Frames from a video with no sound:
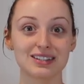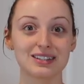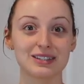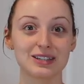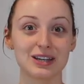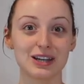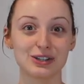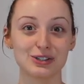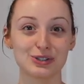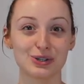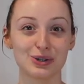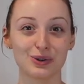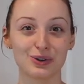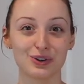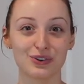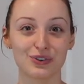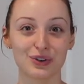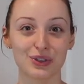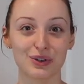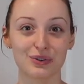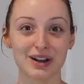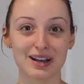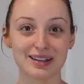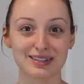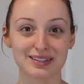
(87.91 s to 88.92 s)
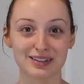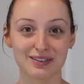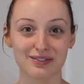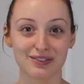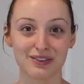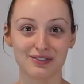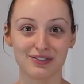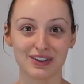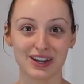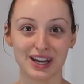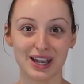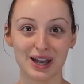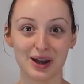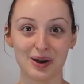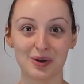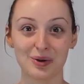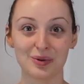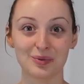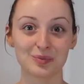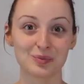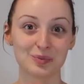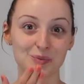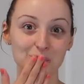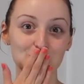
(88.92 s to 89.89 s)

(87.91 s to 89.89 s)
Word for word: Stay tuned for the rest of the video.